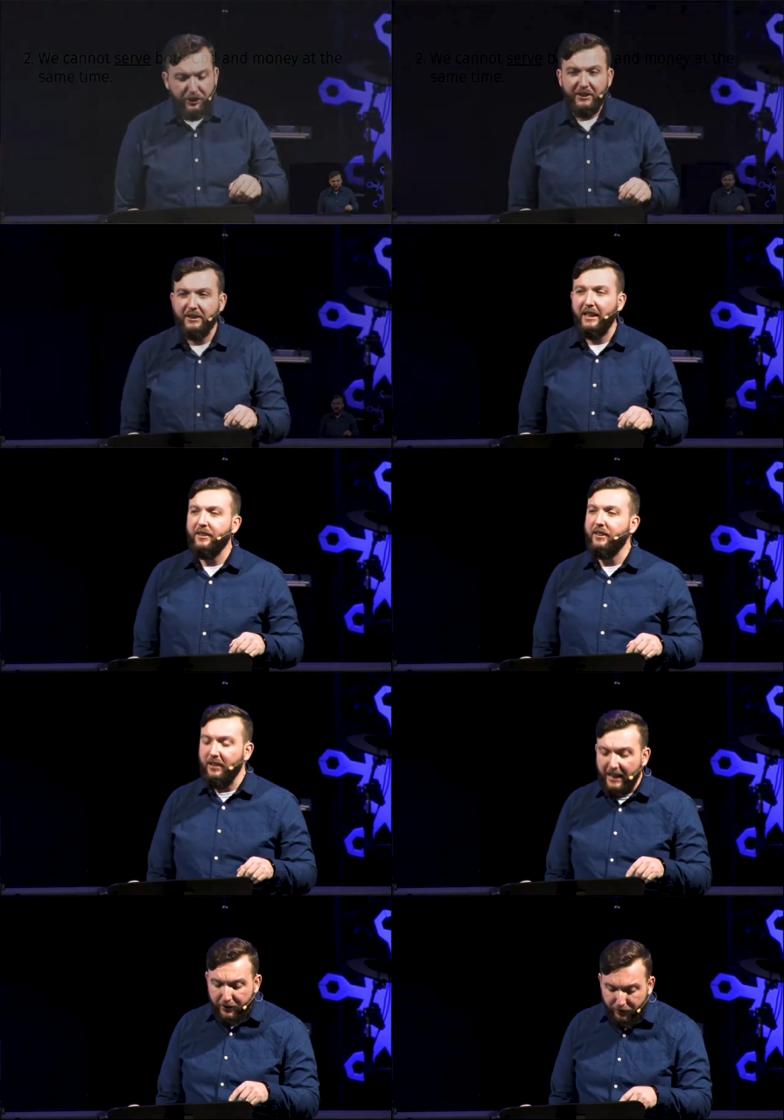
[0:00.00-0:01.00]
Jesus has
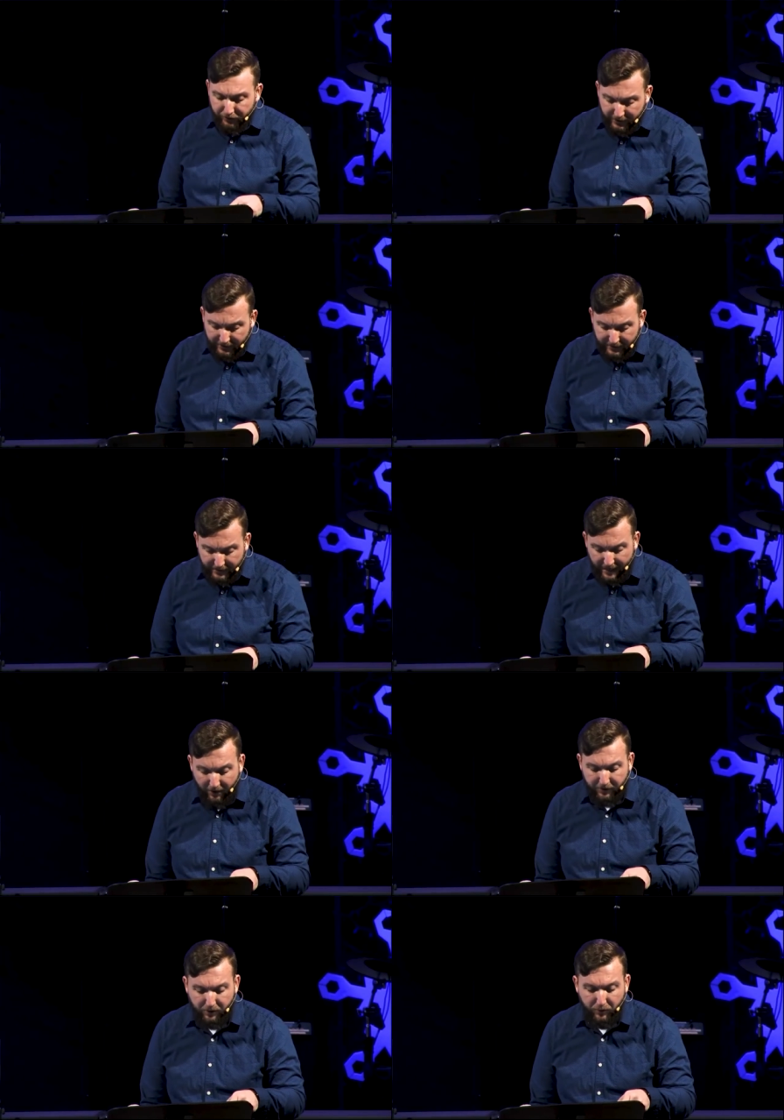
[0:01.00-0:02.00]
this interesting
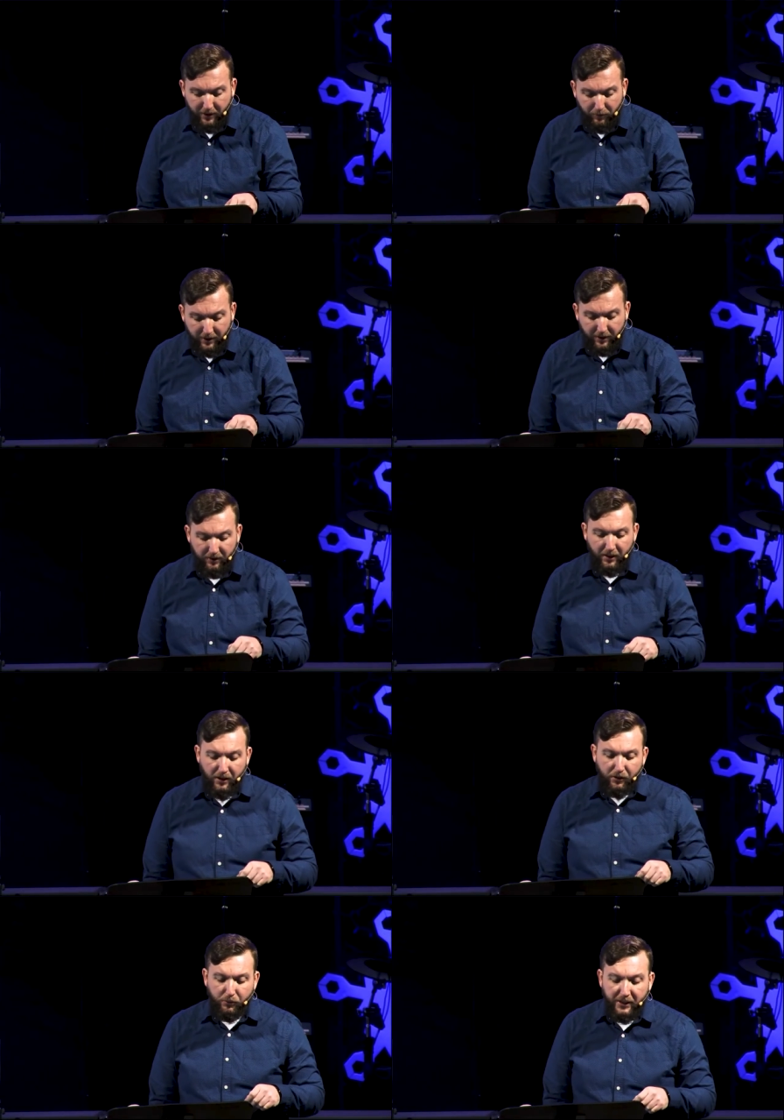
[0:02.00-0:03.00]
encounter with, with a
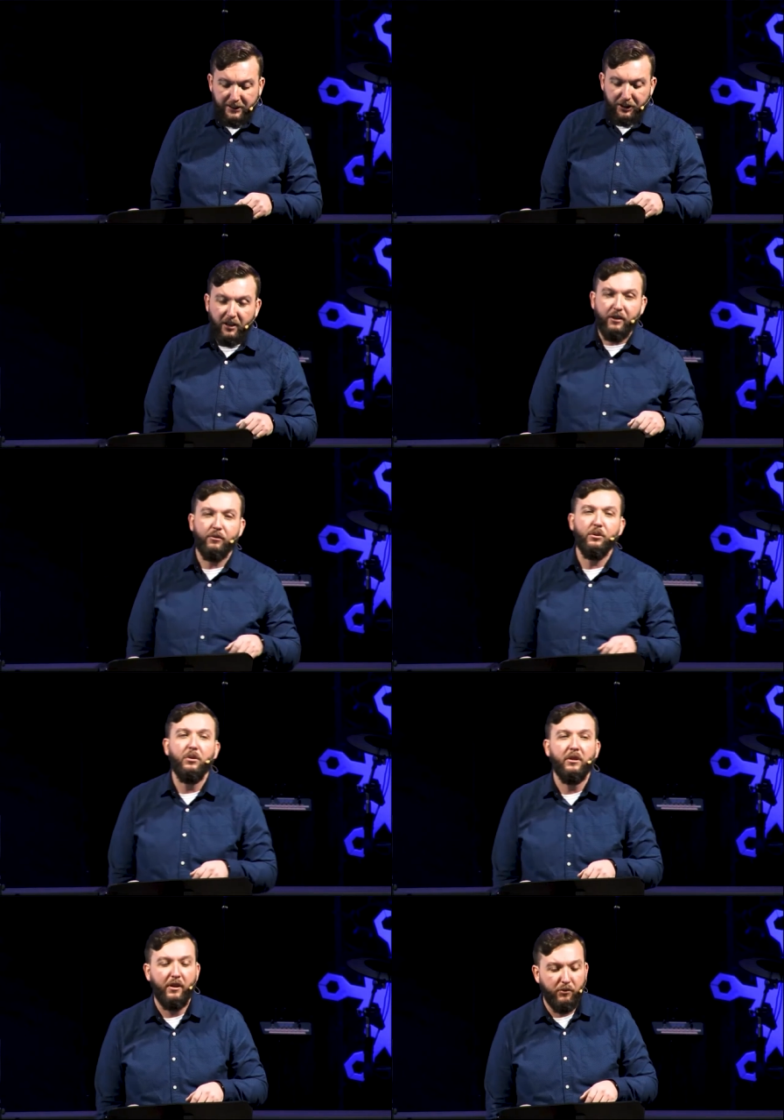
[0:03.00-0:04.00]
rich young
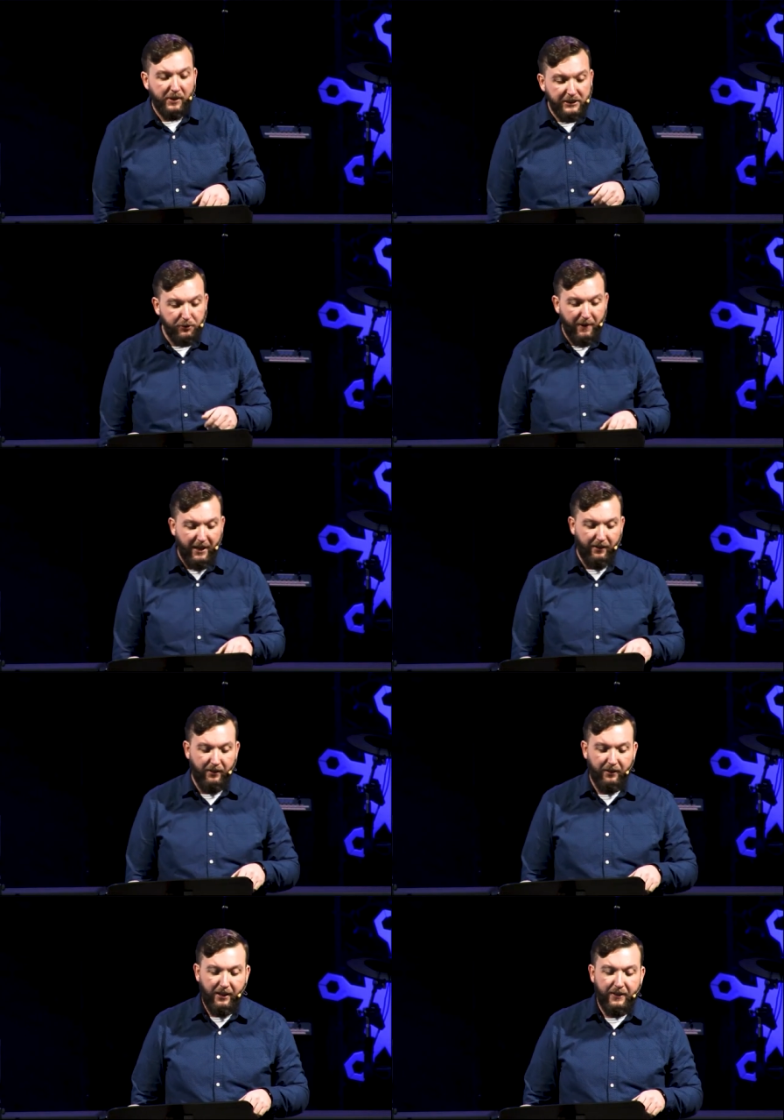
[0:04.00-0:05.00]
ruler, a rich man,